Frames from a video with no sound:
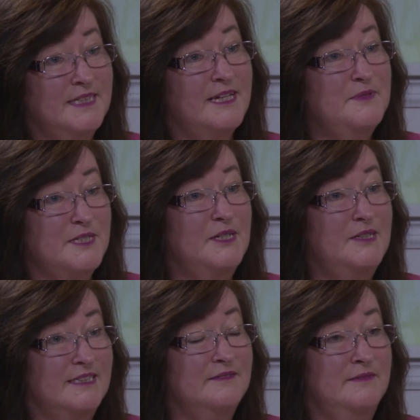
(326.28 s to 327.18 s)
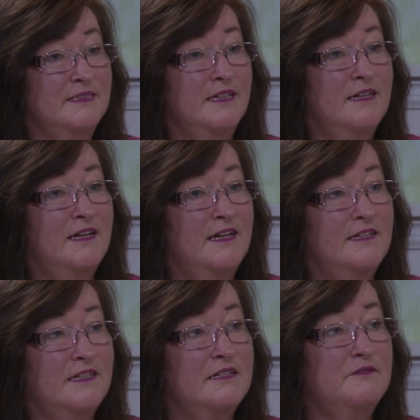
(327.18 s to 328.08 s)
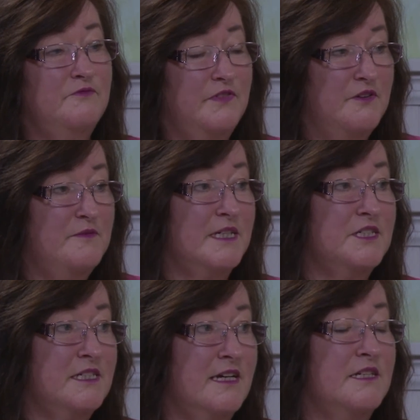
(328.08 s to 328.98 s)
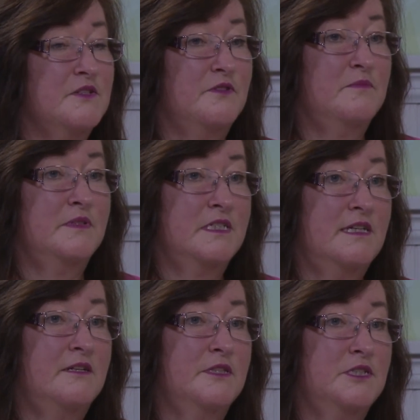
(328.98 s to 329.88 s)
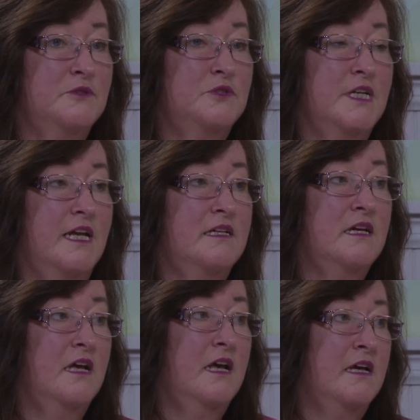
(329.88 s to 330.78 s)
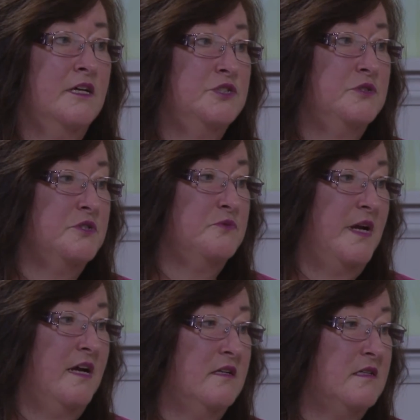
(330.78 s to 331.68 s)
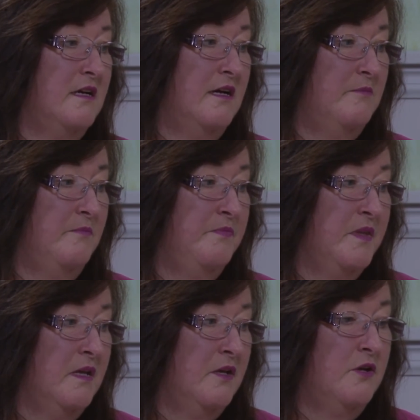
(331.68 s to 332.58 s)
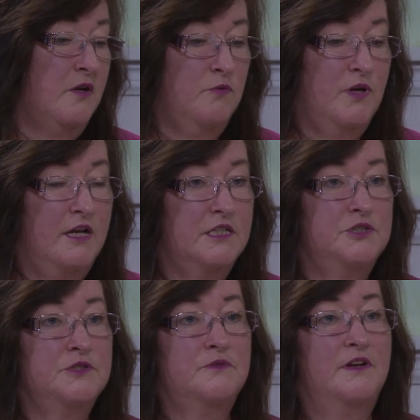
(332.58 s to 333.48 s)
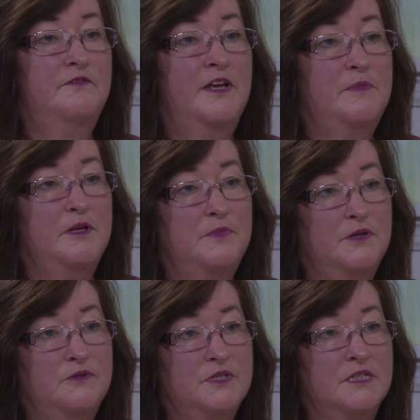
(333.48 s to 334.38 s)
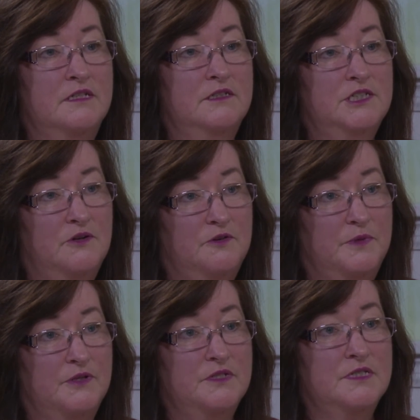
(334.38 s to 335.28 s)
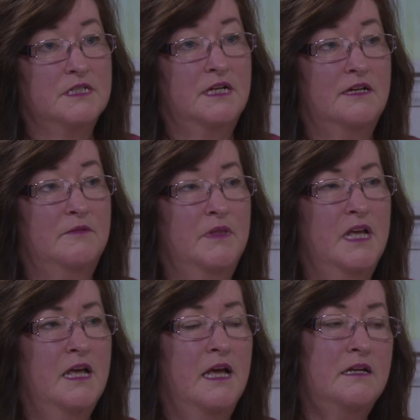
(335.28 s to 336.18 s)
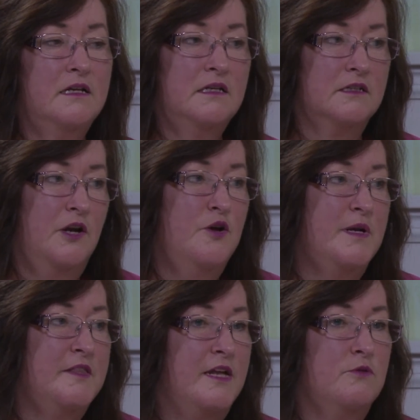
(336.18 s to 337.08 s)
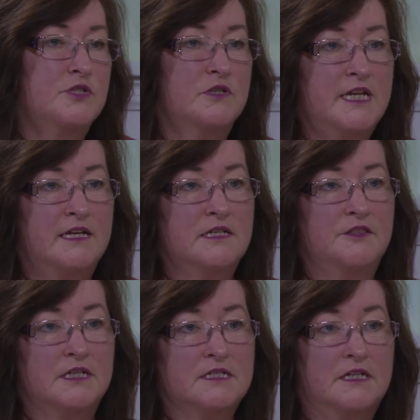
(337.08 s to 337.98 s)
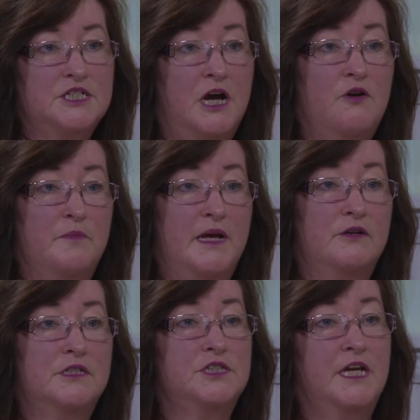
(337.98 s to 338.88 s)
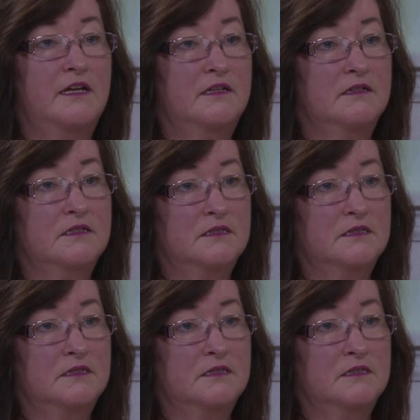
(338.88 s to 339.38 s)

Absolutely. And it very much starts from dealing with children and issues around, all our issues around family abuse and child abuse. And globally, that also takes in things like child marriage and